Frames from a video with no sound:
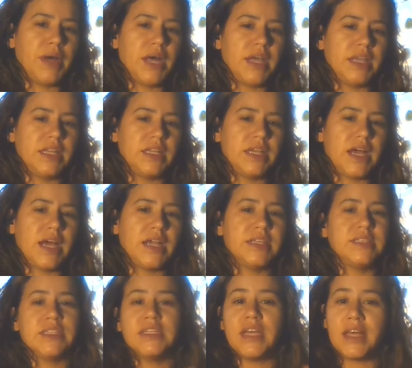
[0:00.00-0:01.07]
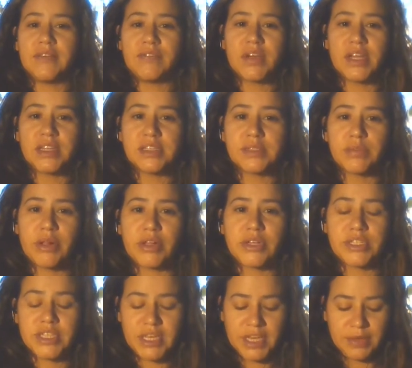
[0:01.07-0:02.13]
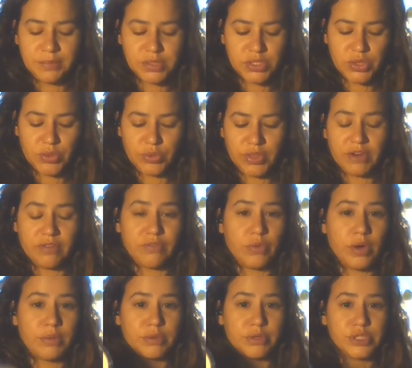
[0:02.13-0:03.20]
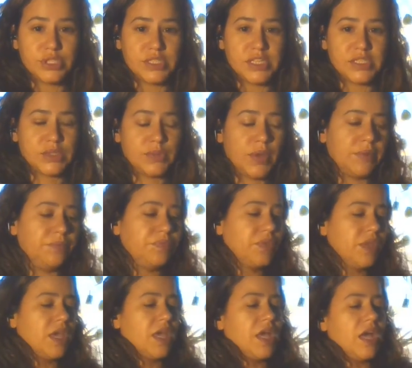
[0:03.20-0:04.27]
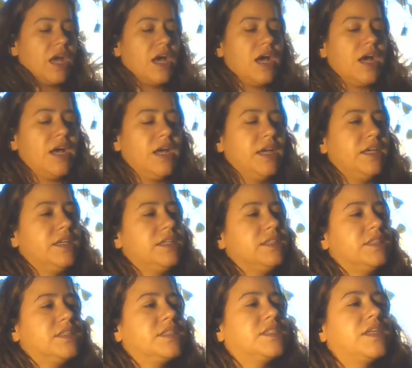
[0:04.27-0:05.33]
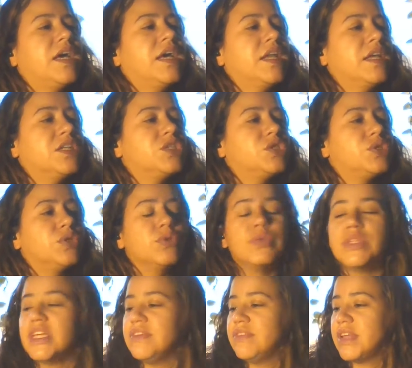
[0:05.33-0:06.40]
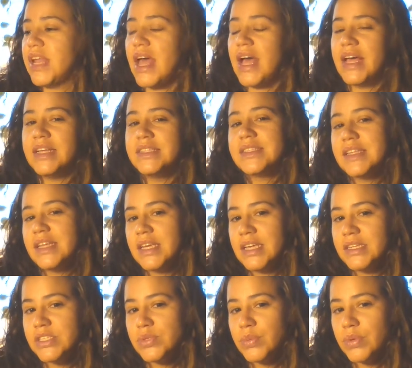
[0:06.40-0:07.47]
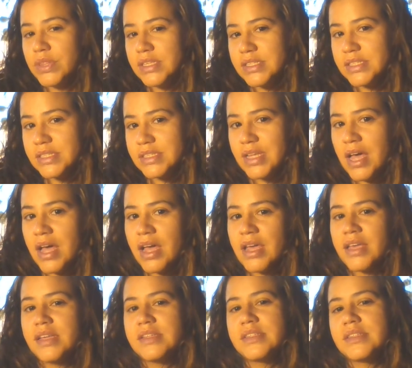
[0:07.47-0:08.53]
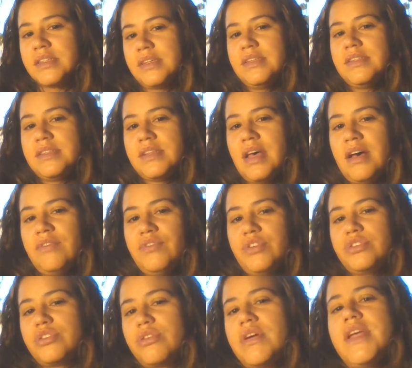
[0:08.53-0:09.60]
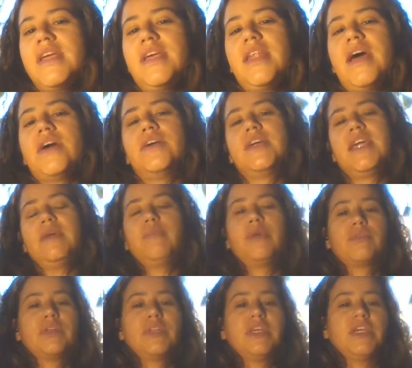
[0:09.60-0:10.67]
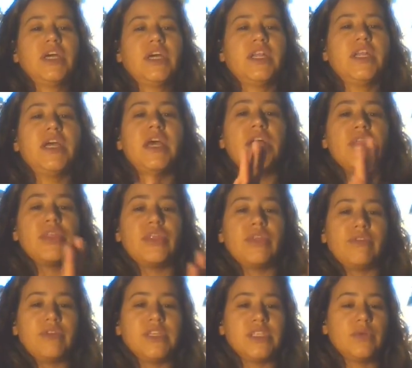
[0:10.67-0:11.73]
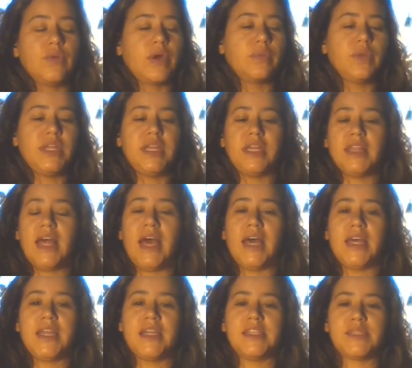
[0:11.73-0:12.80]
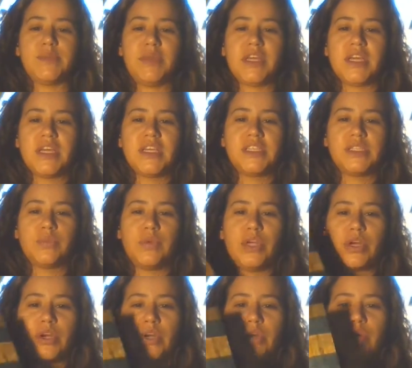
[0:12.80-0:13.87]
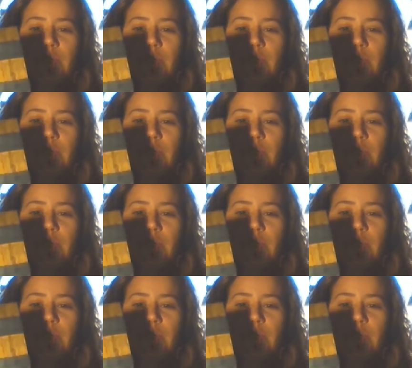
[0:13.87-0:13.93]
but I did not find the smaller tape, so therefore I purchased this one. I decided to leave it as is with this size because after trying it out, it came out really good. The reason why we need that is because we are